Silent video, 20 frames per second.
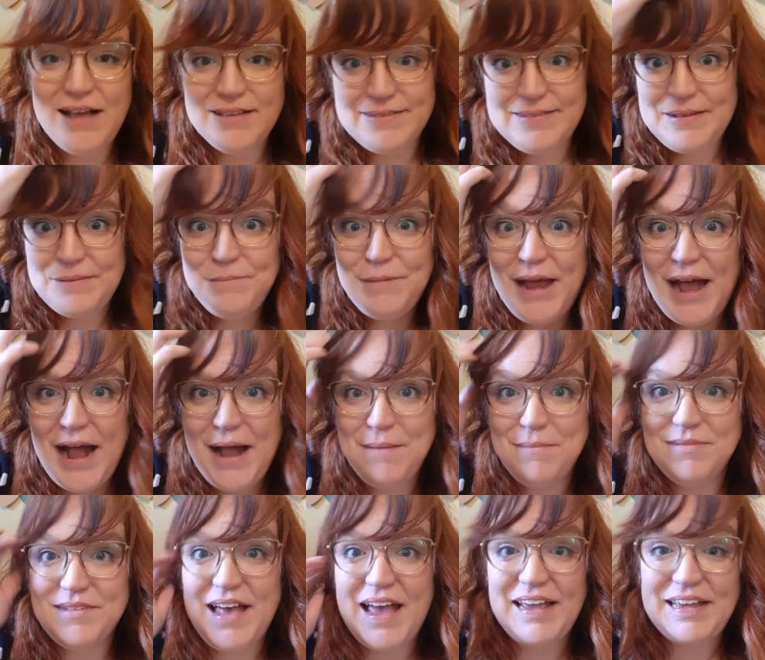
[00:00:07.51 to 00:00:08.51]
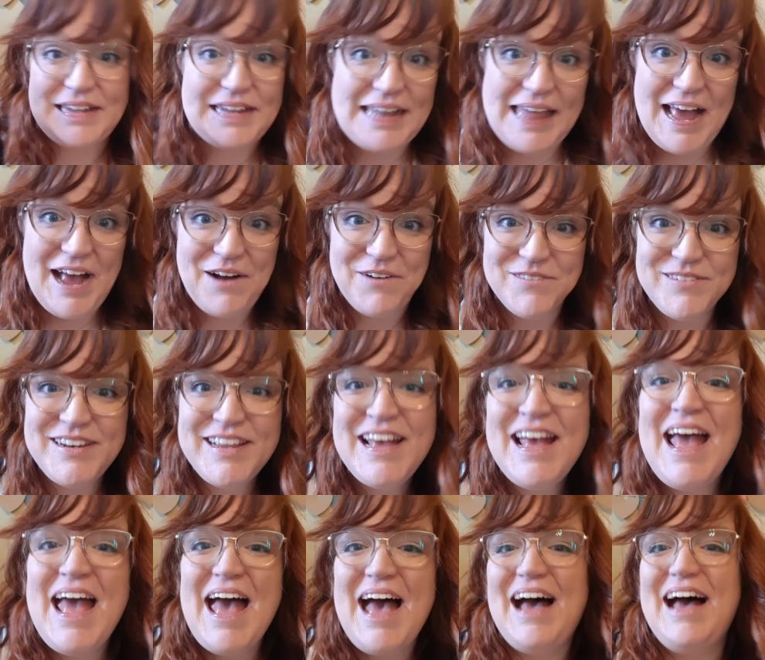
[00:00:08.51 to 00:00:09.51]
Sometimes I clown,
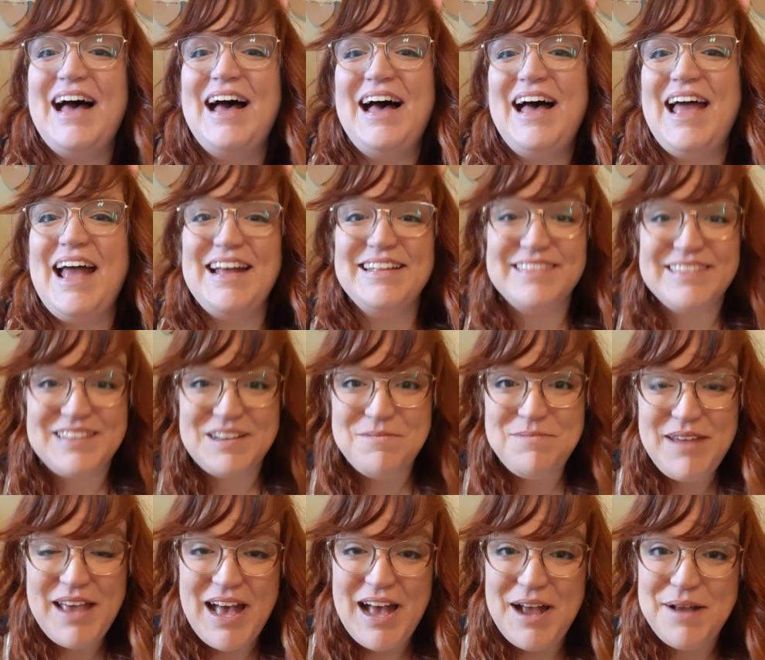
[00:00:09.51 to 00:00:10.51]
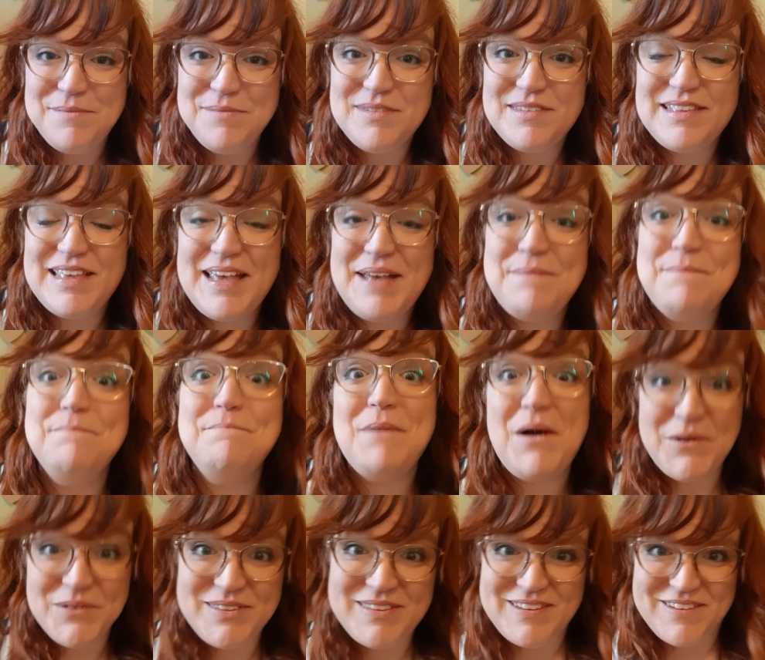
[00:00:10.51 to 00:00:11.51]
and sometimes,
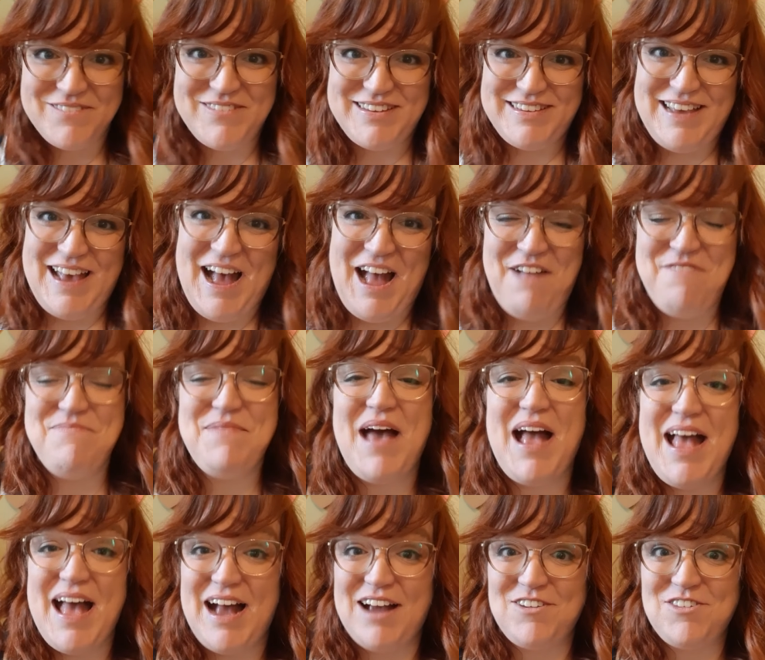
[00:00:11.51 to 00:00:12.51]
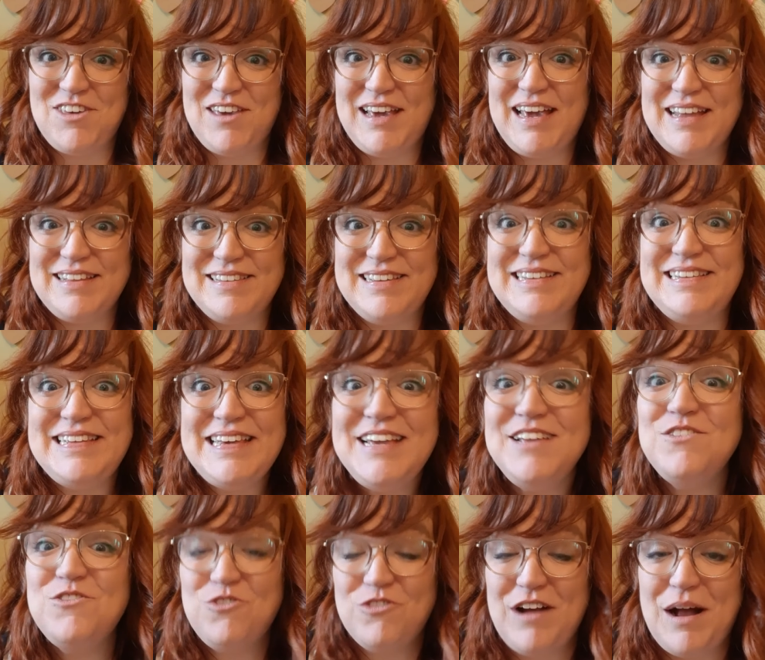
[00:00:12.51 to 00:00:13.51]
most of the time, I actually get to
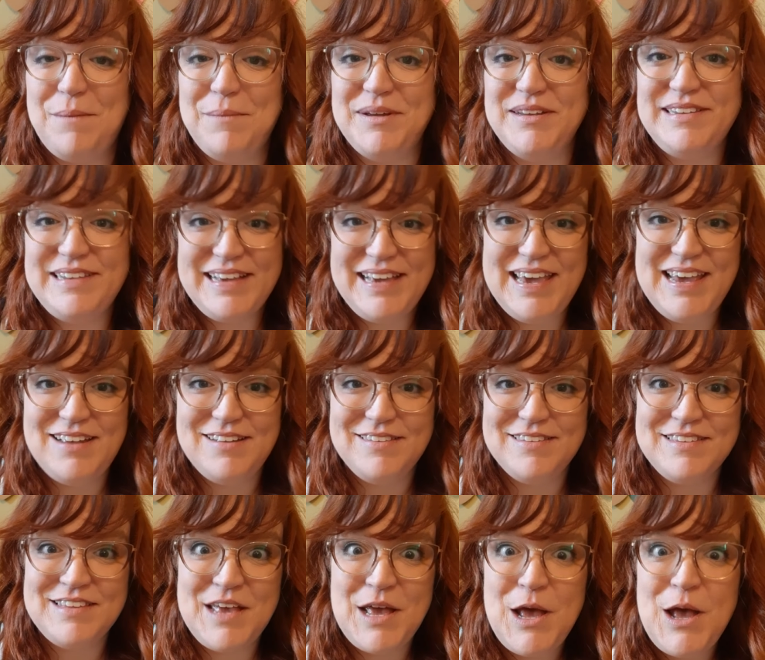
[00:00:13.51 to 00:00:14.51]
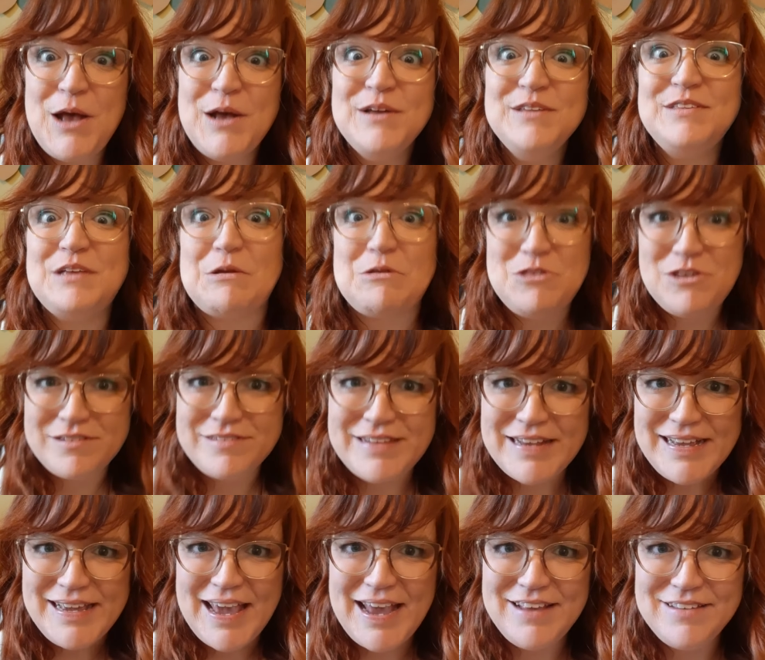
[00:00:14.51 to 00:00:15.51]
teach drama to kids. So just
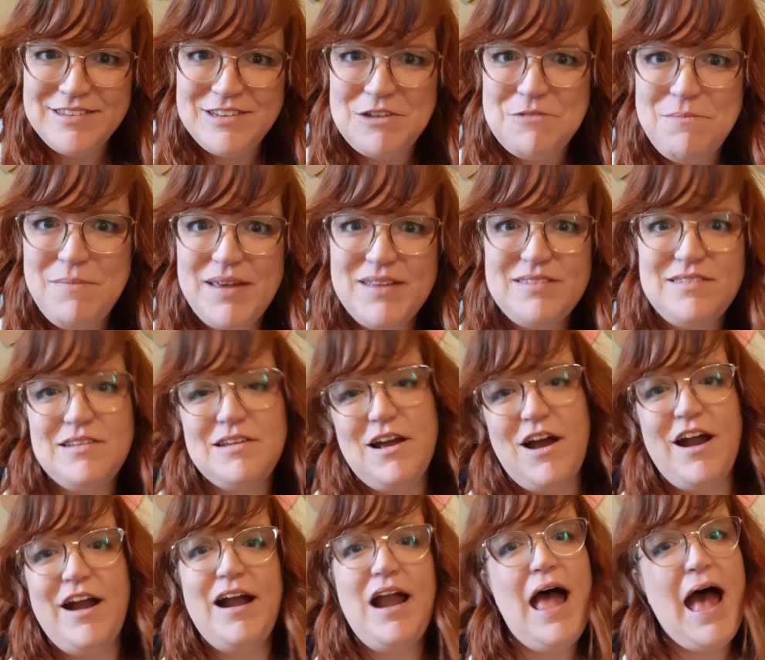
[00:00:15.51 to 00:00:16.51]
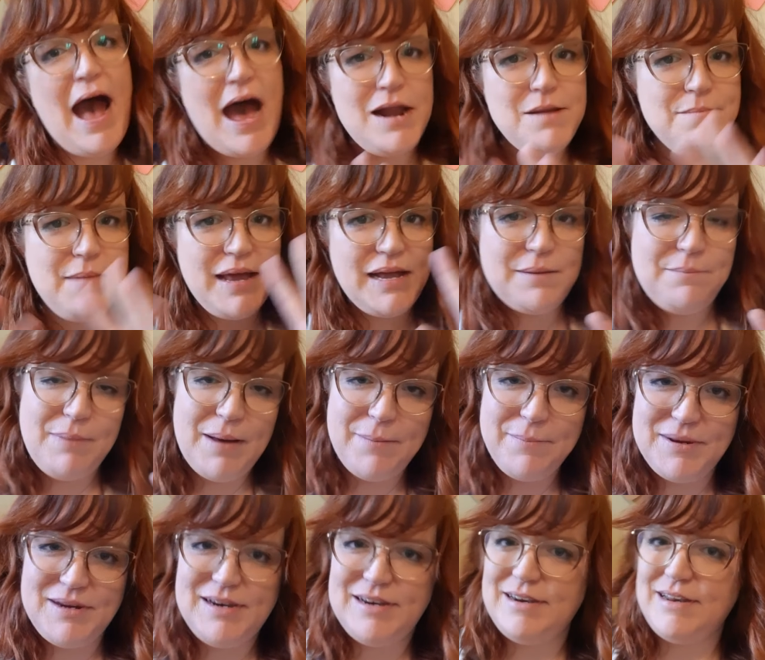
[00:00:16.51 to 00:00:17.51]
in case you missed our How to Make a
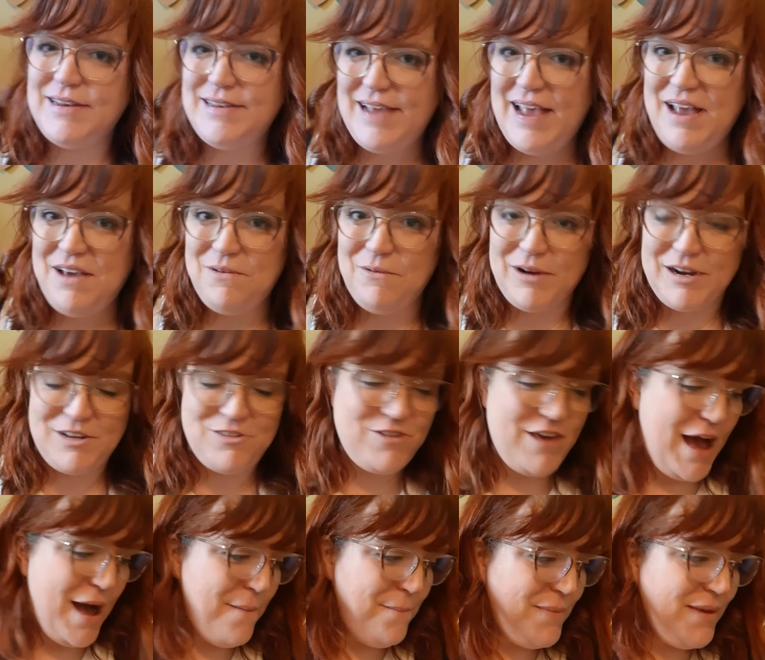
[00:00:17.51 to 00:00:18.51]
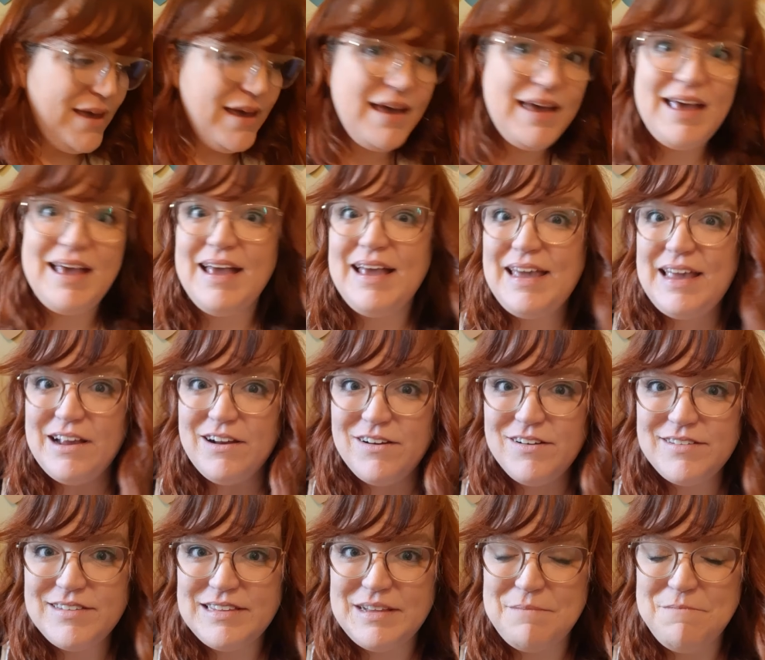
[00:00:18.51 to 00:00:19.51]
Puppet in a Day workshop, here
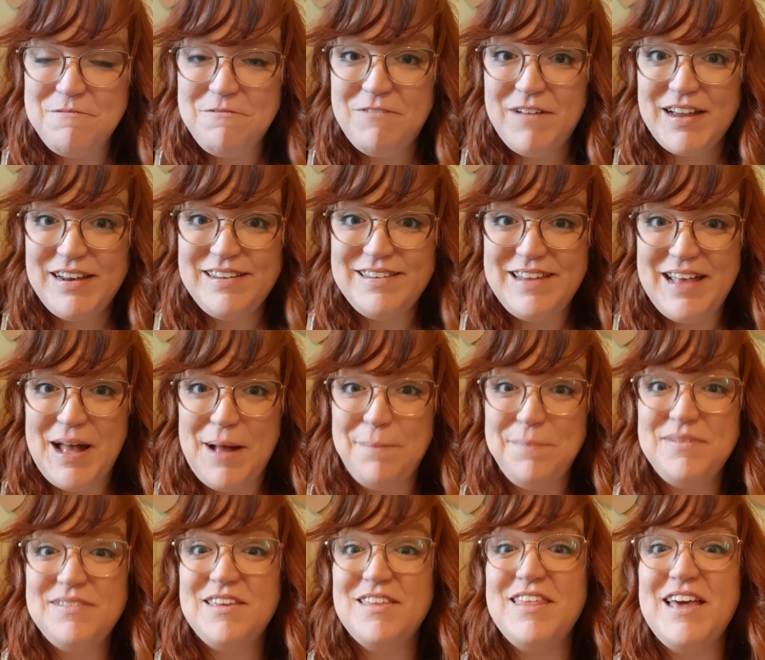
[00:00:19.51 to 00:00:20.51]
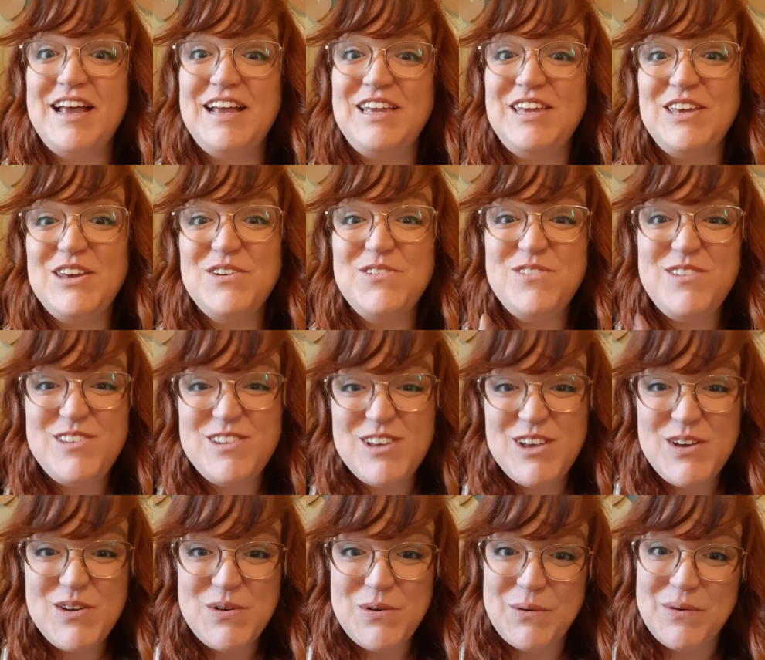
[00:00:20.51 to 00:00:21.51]
are some fun tips so that you
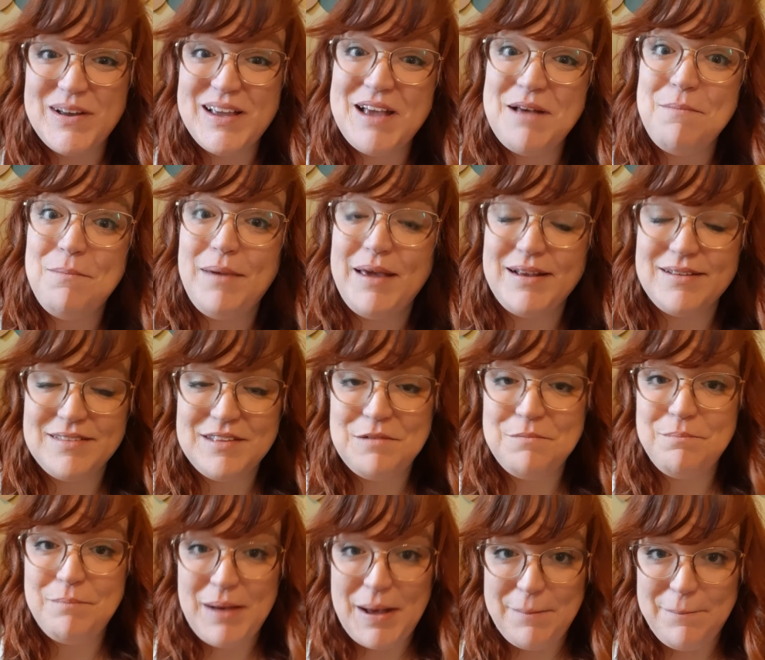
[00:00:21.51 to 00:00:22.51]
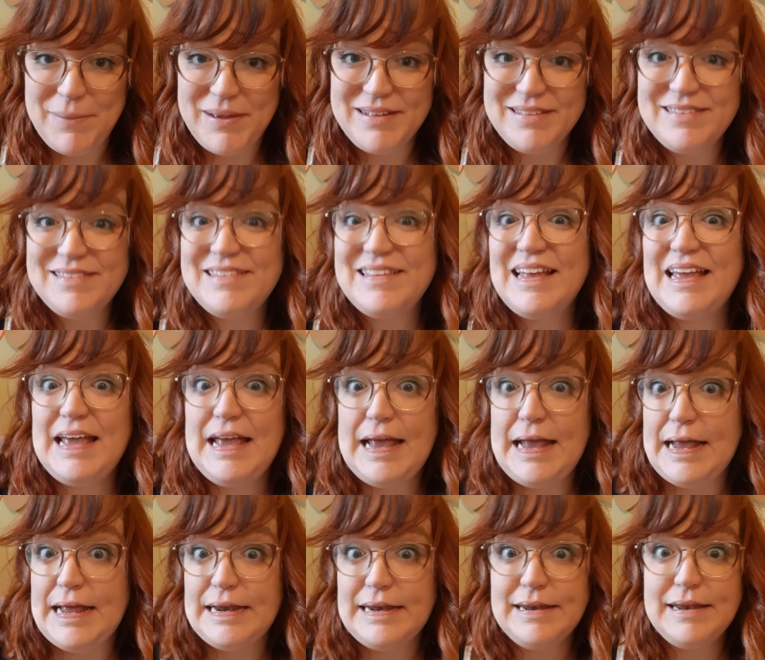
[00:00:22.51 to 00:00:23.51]
too can make some puppets
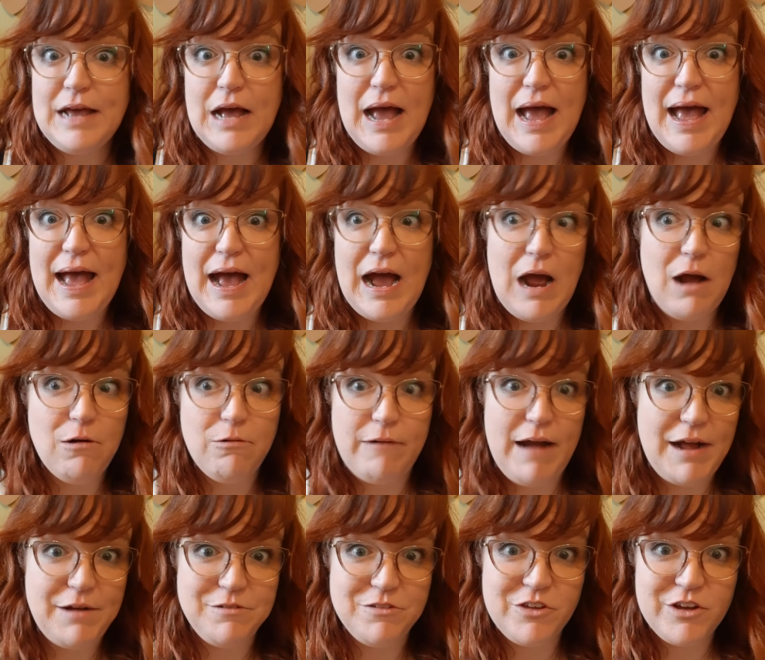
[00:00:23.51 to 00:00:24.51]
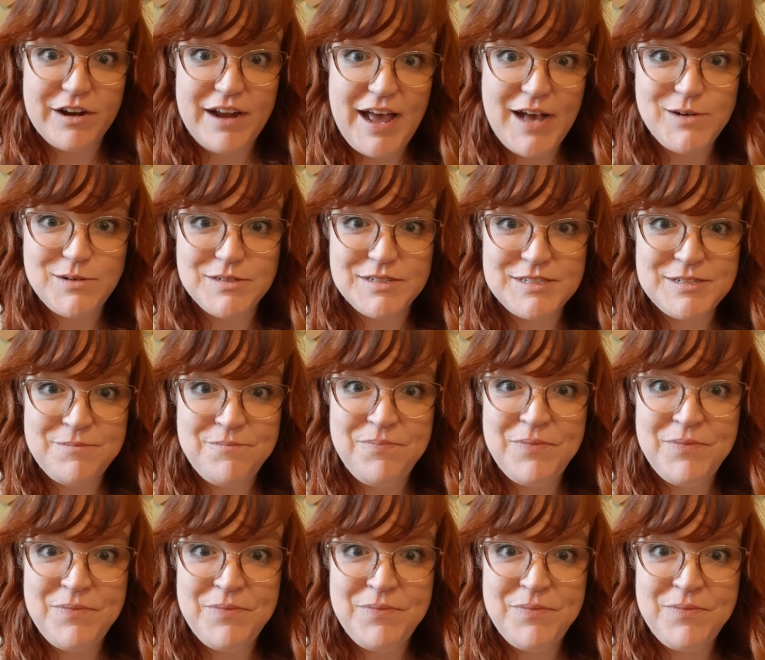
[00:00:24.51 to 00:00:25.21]
in around your house.